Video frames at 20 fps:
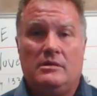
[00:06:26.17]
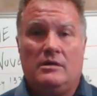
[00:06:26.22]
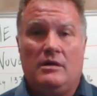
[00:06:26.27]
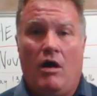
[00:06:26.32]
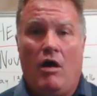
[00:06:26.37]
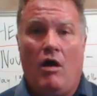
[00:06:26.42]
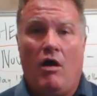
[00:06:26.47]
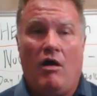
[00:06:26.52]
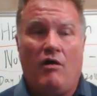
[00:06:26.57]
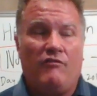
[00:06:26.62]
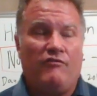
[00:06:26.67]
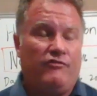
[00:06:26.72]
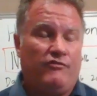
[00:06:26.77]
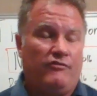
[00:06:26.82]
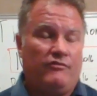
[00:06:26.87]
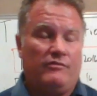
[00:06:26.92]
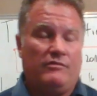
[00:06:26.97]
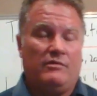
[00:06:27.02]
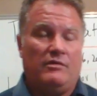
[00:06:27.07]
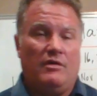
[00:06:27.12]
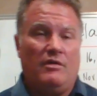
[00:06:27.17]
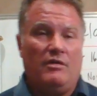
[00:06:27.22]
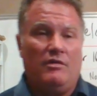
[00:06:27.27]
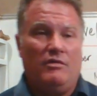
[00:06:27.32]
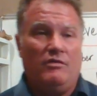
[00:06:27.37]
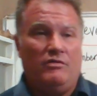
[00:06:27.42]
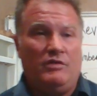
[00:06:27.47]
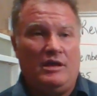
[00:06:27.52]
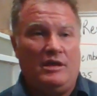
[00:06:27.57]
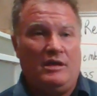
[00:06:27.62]
of
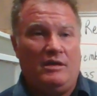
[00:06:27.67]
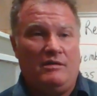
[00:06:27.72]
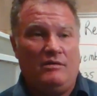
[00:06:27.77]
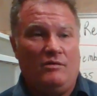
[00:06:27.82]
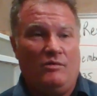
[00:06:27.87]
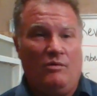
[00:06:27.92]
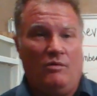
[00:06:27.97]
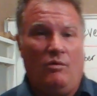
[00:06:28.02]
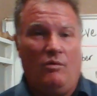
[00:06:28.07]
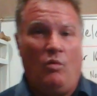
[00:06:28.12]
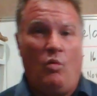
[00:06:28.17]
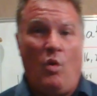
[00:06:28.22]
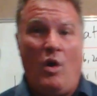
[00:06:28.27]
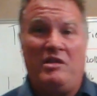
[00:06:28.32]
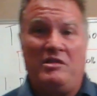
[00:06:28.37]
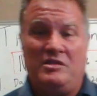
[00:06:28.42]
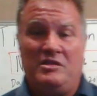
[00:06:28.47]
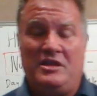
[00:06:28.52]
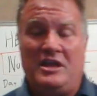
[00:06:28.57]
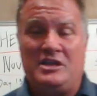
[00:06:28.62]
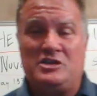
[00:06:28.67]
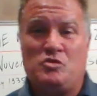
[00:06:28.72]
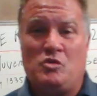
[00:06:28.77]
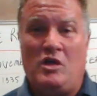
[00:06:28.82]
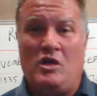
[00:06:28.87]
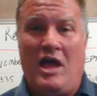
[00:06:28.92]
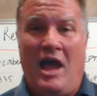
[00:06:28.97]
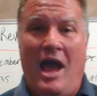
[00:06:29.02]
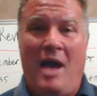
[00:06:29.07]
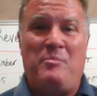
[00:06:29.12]
the when things
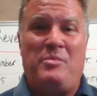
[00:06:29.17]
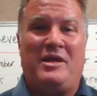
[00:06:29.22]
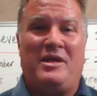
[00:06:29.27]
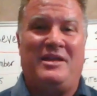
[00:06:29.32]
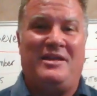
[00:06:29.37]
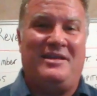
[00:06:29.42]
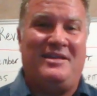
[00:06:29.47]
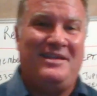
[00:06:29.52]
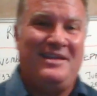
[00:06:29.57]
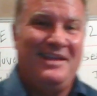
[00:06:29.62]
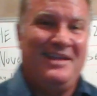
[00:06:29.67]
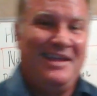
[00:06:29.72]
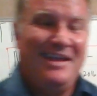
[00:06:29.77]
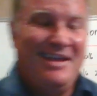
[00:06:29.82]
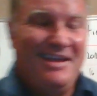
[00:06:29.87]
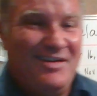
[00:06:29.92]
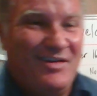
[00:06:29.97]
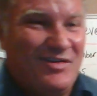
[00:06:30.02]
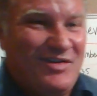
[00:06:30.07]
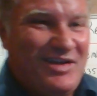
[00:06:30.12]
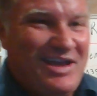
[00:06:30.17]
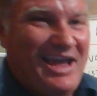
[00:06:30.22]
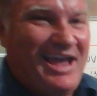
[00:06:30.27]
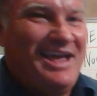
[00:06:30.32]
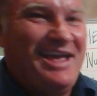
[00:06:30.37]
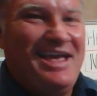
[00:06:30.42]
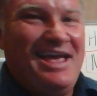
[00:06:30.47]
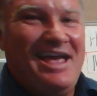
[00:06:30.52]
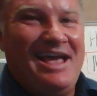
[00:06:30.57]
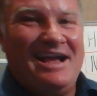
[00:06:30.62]
will happen.
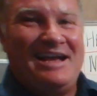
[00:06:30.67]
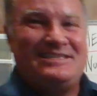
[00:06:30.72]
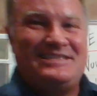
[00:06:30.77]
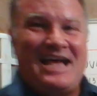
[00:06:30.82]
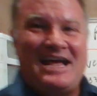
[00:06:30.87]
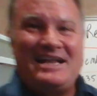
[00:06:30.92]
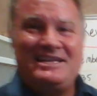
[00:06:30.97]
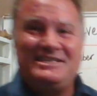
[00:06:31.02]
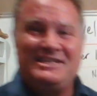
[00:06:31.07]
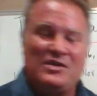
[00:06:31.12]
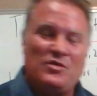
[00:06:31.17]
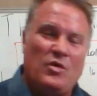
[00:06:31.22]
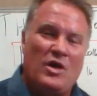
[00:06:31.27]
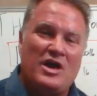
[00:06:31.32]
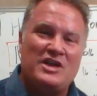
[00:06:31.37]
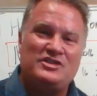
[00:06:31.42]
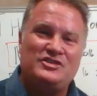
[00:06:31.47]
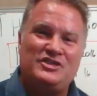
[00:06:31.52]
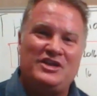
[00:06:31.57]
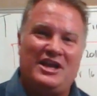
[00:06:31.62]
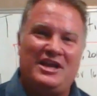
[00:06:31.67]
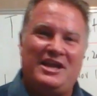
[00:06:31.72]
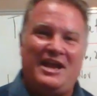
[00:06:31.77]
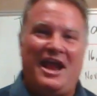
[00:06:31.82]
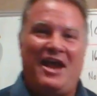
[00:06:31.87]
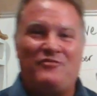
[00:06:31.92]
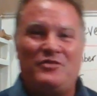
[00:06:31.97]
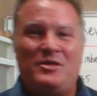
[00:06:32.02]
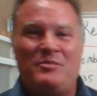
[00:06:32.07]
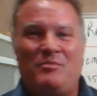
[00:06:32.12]
Okay, because that's the question
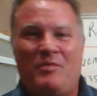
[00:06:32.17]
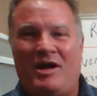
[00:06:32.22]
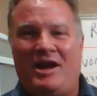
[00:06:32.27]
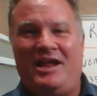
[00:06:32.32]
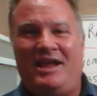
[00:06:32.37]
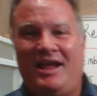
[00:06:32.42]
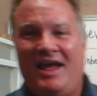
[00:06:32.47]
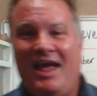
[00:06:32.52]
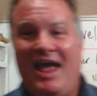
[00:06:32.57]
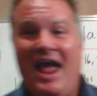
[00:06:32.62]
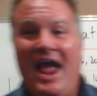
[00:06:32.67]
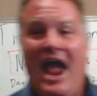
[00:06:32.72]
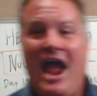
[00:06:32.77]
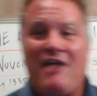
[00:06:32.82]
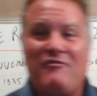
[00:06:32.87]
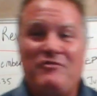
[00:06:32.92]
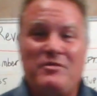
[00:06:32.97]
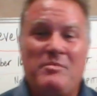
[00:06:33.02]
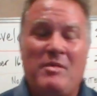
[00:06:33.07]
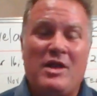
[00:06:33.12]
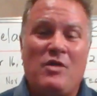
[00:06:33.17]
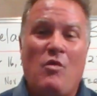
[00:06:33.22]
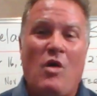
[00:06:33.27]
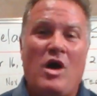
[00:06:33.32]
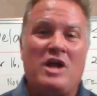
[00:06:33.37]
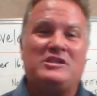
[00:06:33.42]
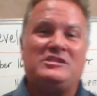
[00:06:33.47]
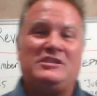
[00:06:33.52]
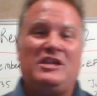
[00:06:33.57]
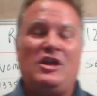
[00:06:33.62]
everybody
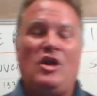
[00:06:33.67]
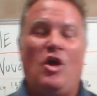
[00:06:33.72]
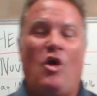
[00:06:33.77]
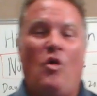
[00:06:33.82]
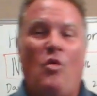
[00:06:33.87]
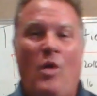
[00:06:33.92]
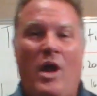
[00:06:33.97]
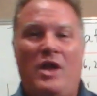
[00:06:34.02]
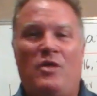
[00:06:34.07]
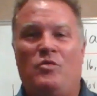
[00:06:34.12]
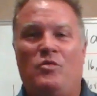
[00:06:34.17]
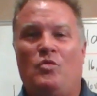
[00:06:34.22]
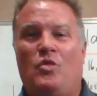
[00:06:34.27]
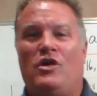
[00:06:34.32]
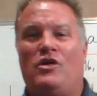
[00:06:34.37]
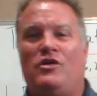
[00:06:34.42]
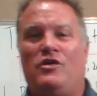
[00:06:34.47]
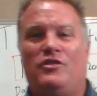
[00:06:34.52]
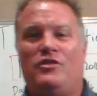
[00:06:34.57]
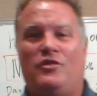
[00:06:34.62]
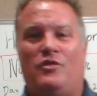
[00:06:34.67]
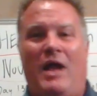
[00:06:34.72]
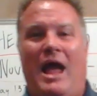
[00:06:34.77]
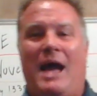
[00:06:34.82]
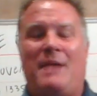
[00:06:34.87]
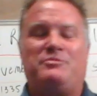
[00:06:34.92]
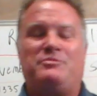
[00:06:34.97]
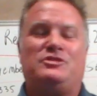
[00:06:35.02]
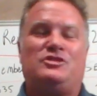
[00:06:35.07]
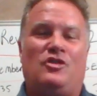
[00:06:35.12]
wants to know. When will the
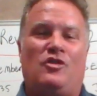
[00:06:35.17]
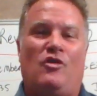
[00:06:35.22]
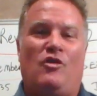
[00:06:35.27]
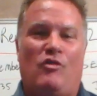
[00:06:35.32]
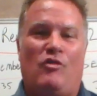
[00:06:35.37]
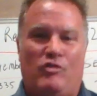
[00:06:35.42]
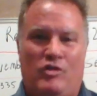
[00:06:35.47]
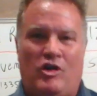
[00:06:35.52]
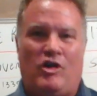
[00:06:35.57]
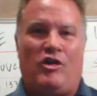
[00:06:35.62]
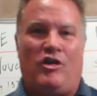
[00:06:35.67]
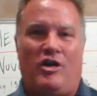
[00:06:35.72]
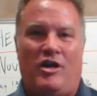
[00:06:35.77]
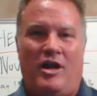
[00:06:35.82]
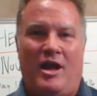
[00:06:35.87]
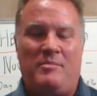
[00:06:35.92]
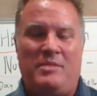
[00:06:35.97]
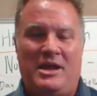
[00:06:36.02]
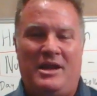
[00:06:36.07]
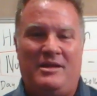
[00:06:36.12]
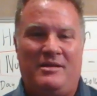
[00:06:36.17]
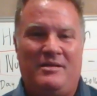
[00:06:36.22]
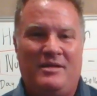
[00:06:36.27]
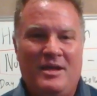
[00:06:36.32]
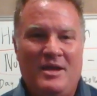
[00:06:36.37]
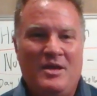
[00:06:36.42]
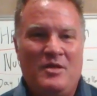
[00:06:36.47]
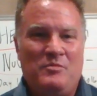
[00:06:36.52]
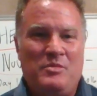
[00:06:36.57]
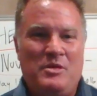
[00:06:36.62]
rapture occur? I mean,
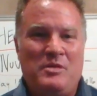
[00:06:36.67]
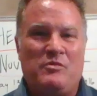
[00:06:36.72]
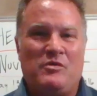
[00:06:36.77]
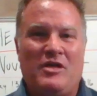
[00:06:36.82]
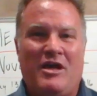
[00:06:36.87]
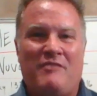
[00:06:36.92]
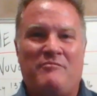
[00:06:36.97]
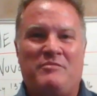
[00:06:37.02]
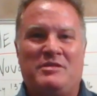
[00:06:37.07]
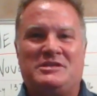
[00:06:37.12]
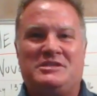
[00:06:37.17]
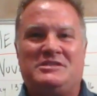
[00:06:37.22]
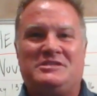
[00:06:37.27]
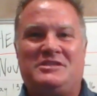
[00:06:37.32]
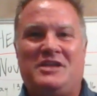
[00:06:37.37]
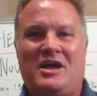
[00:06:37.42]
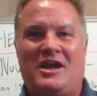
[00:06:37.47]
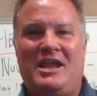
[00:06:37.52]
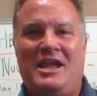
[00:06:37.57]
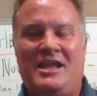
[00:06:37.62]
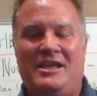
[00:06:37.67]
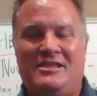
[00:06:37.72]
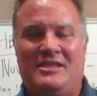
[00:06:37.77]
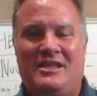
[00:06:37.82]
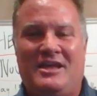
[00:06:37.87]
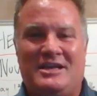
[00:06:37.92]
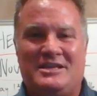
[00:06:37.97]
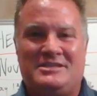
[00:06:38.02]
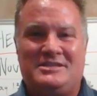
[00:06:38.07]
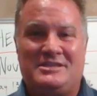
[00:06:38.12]
people have been studying
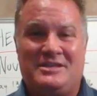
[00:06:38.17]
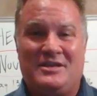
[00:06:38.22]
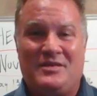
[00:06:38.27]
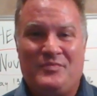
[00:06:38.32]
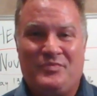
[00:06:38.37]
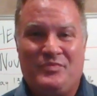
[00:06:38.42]
this